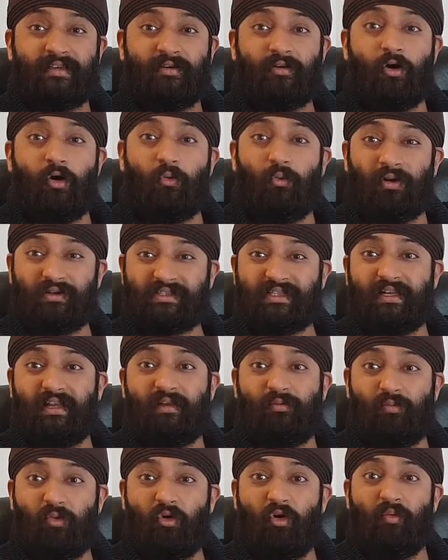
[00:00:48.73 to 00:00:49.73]
or want to
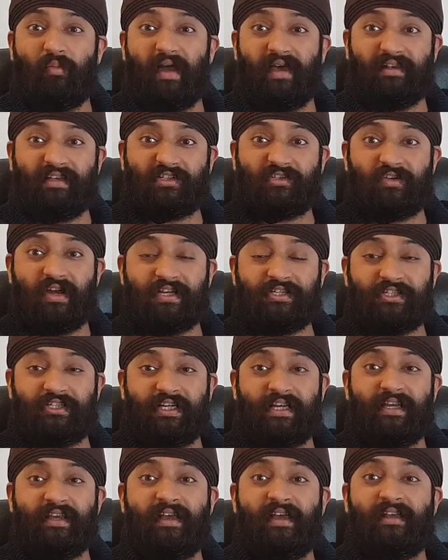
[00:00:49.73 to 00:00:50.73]
learn more about the
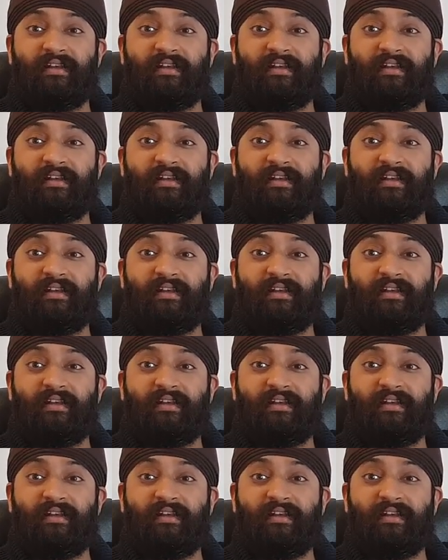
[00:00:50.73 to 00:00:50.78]
strategy,